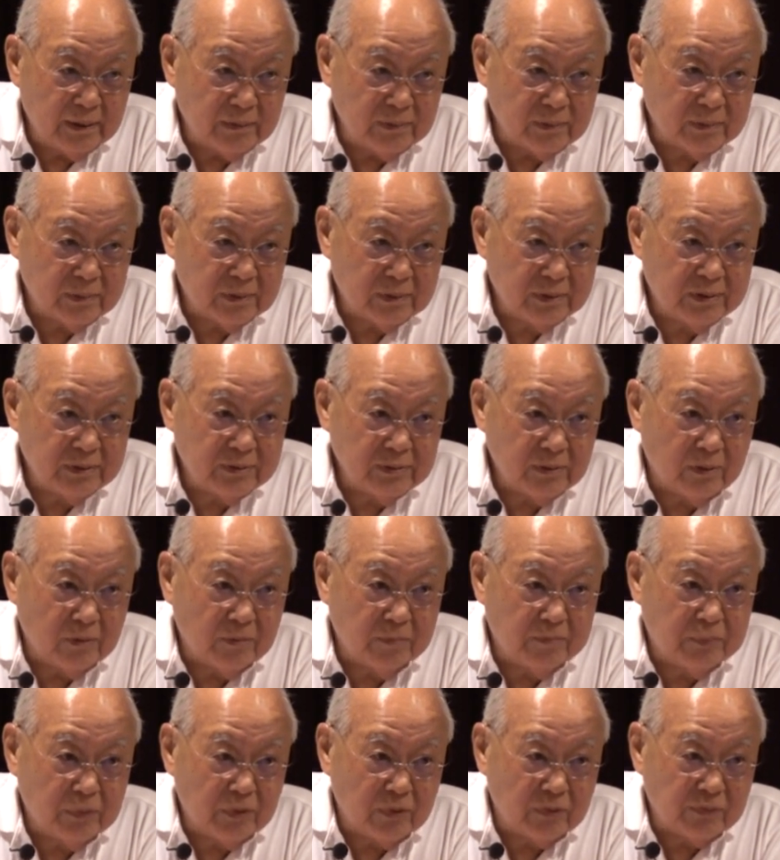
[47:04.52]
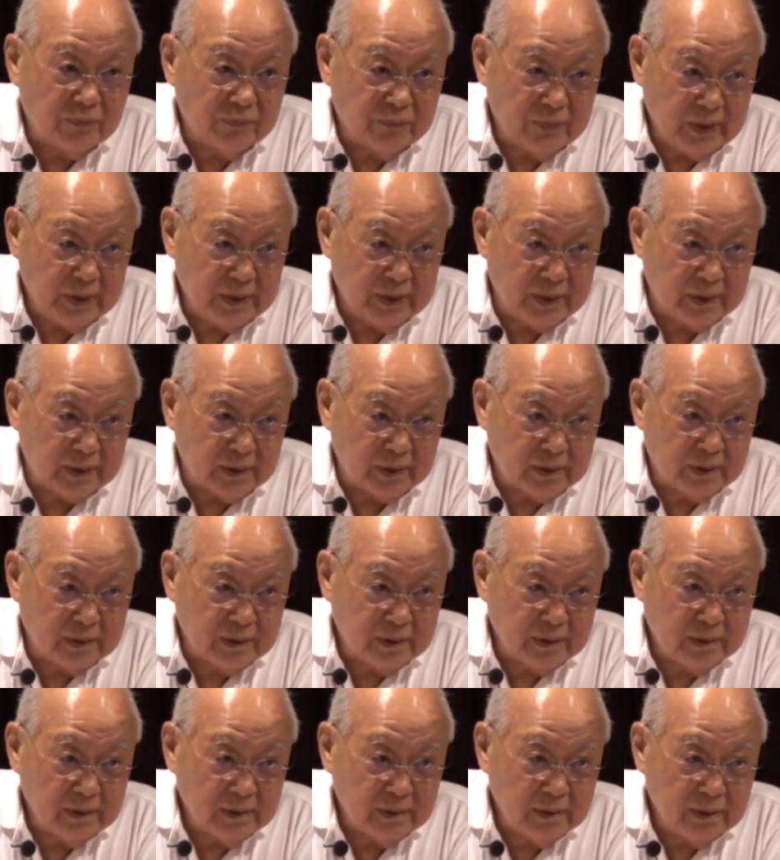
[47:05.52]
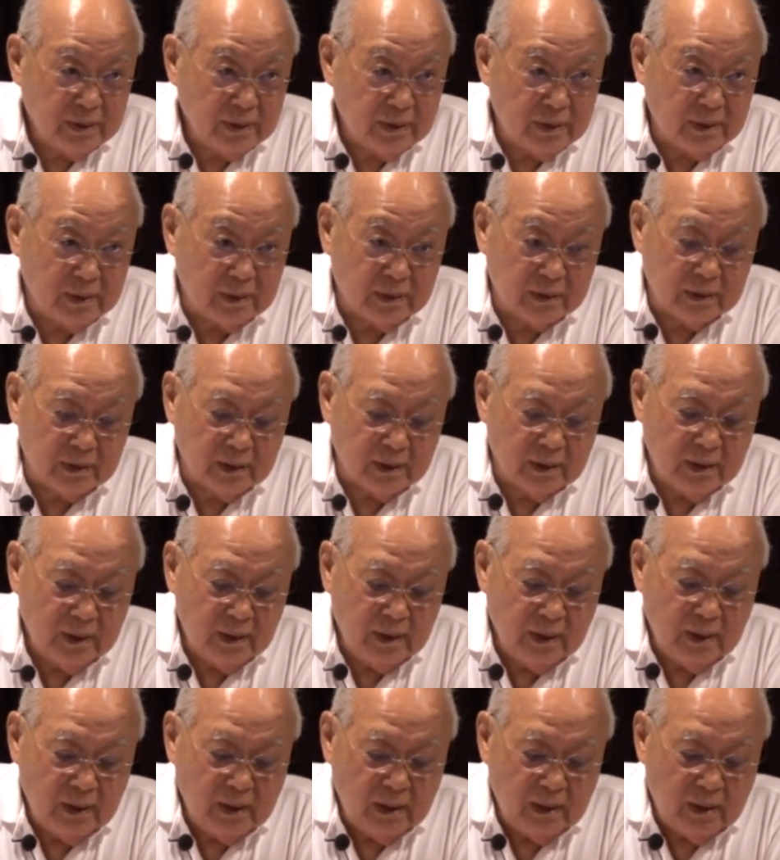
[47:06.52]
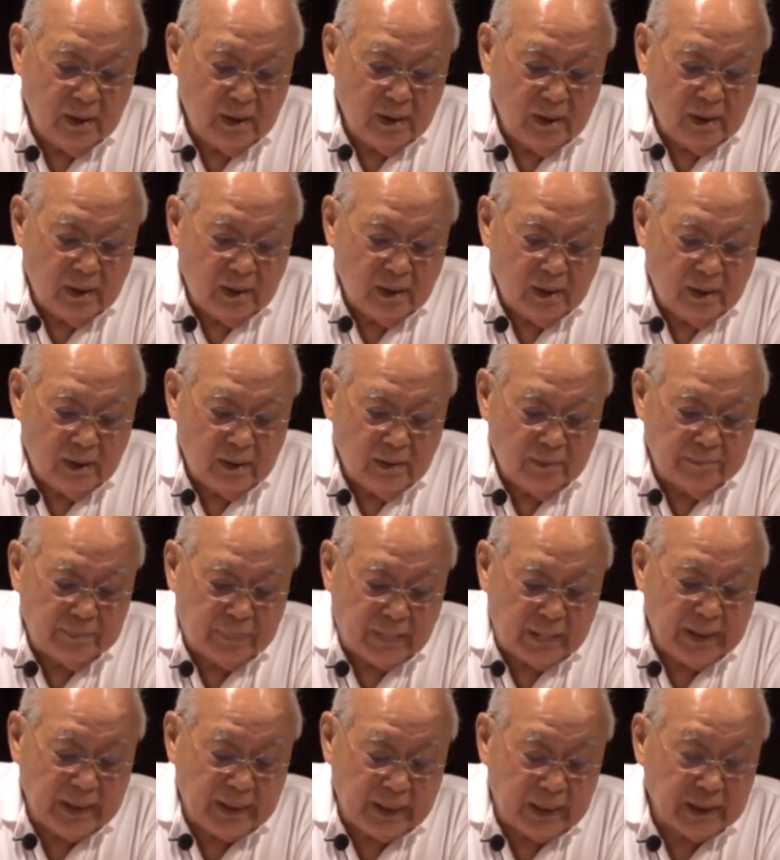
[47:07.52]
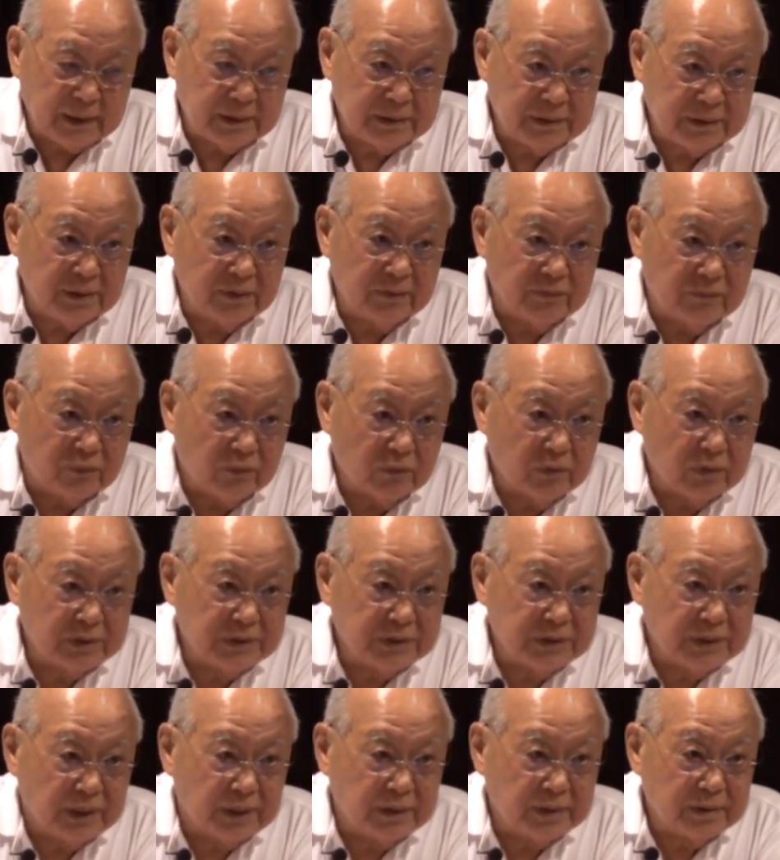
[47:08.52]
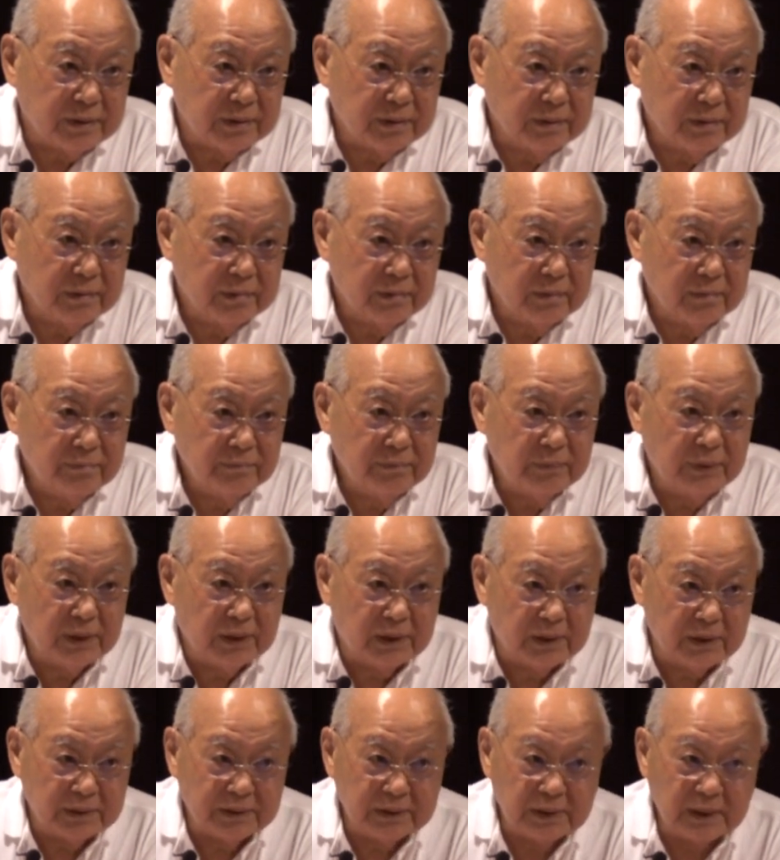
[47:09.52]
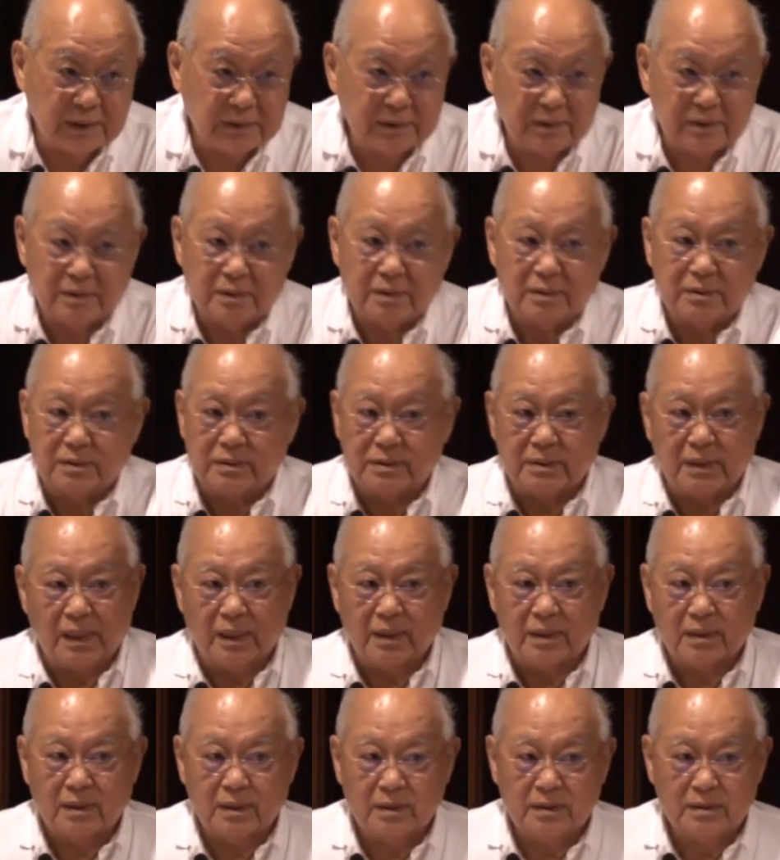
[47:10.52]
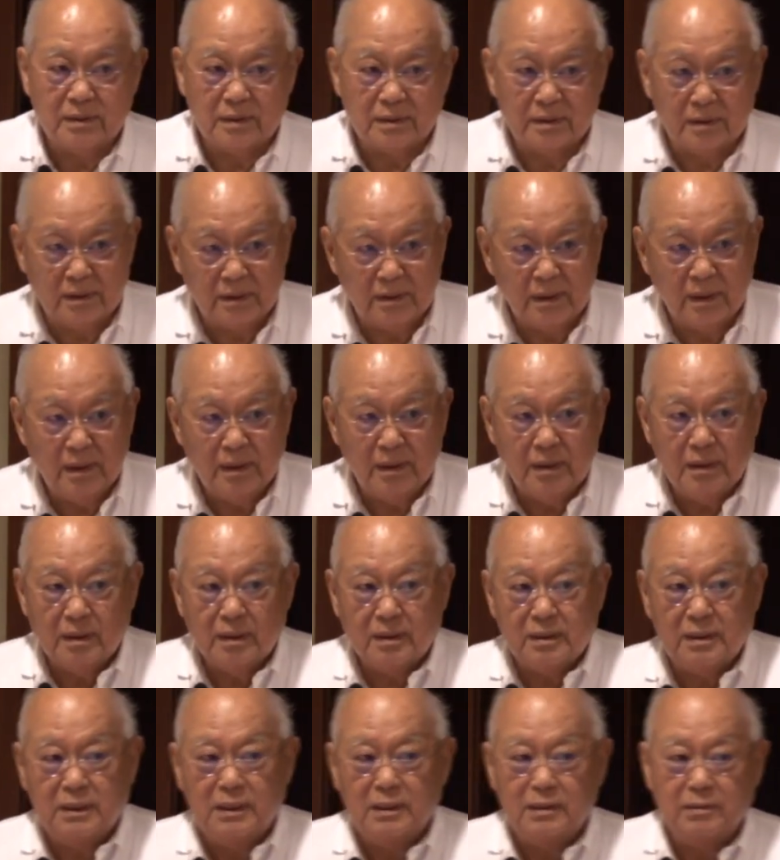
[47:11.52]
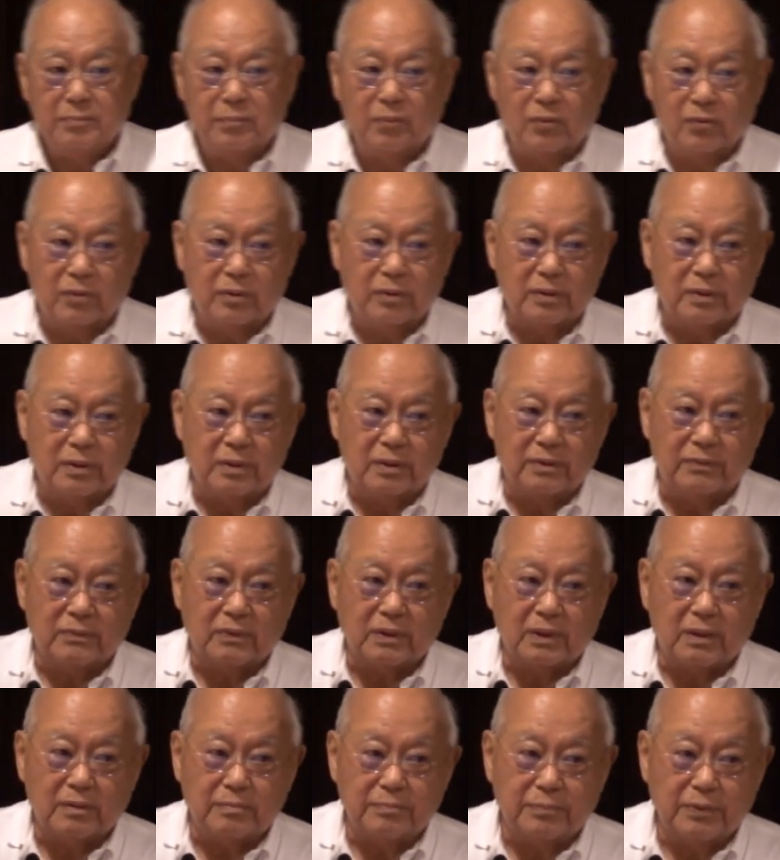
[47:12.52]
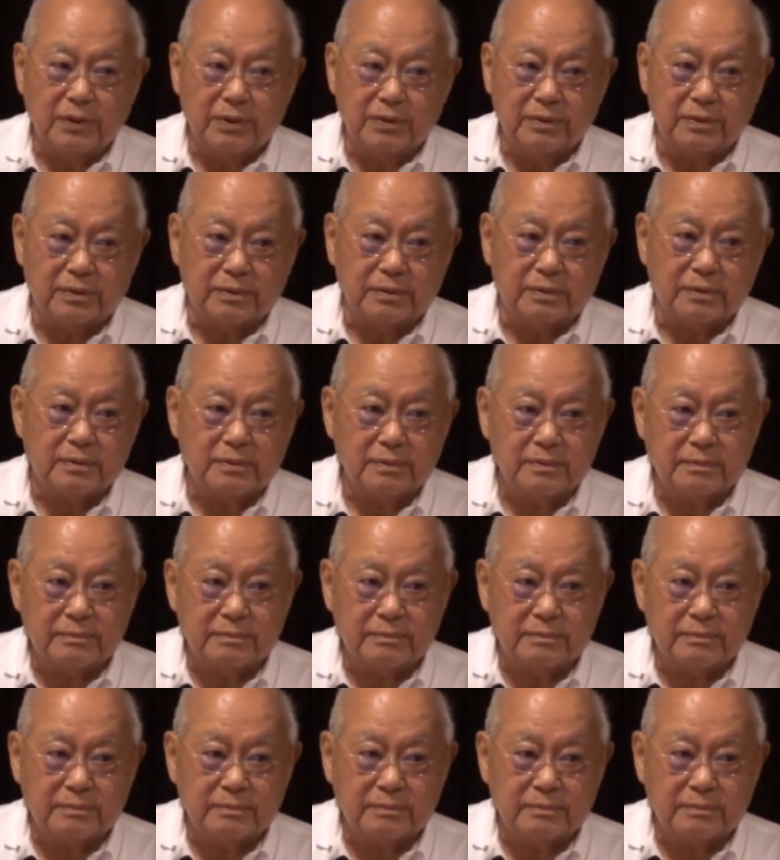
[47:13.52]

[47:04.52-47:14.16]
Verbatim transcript: And so prophetic and by accident foresighted because that's exactly the keyboard of a computer.